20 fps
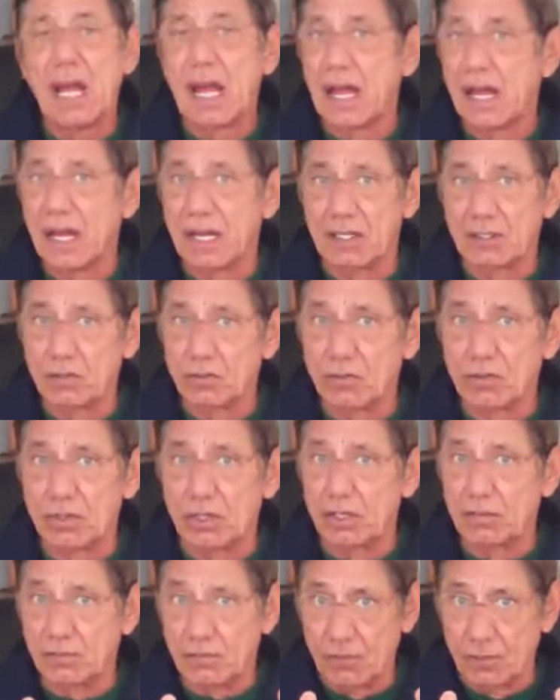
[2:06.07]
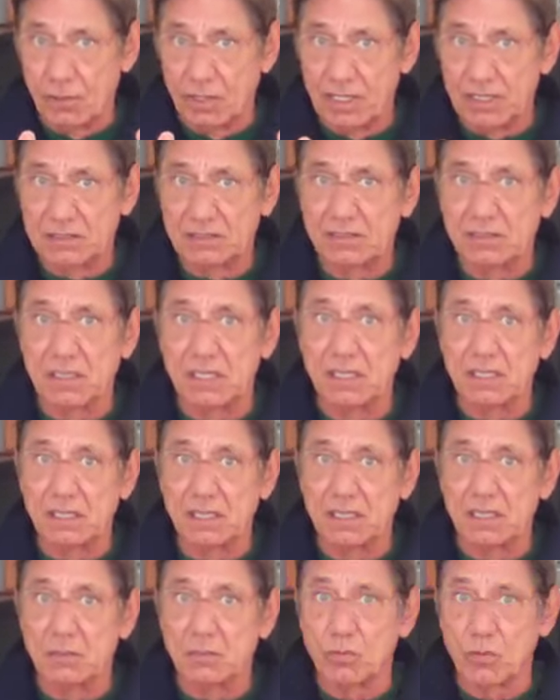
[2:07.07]
And if you had seen
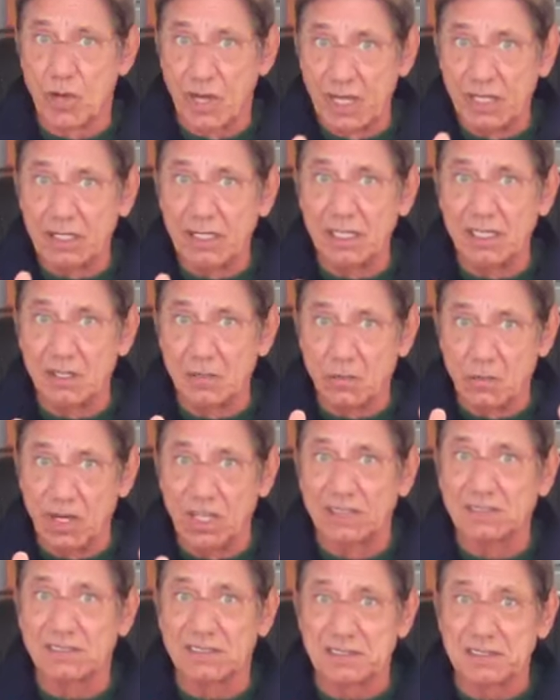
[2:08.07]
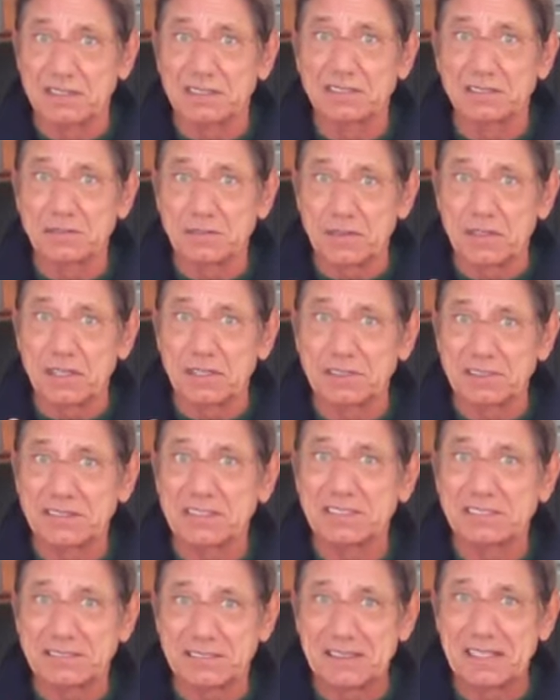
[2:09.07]
him when he was in his first
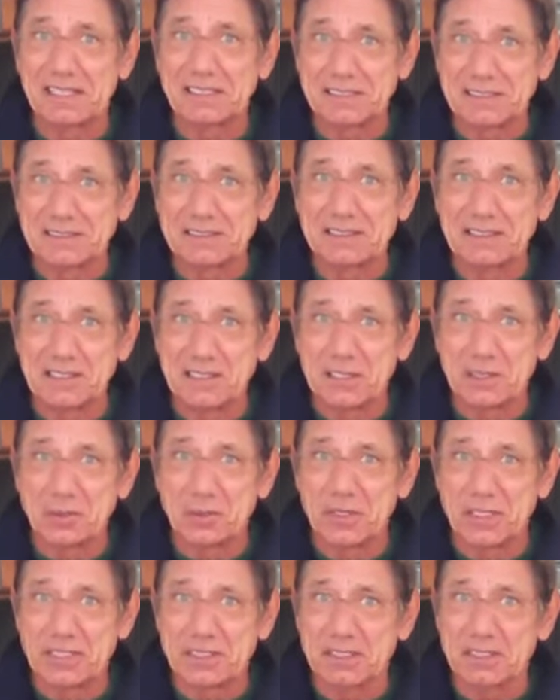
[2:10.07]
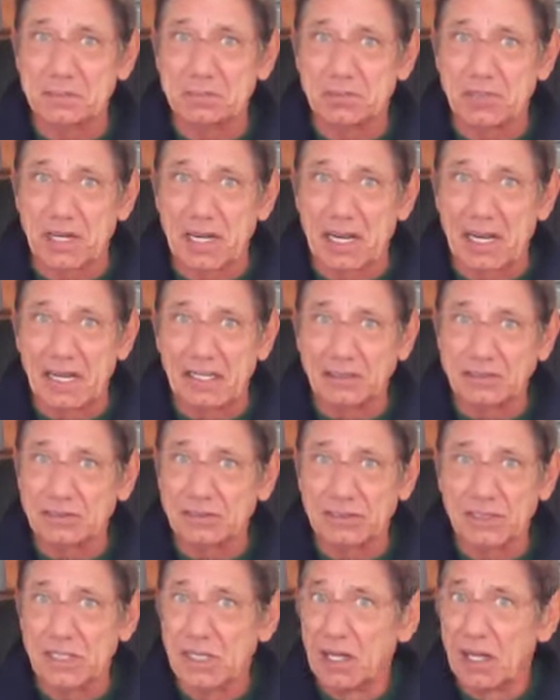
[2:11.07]
and second year with the Browns,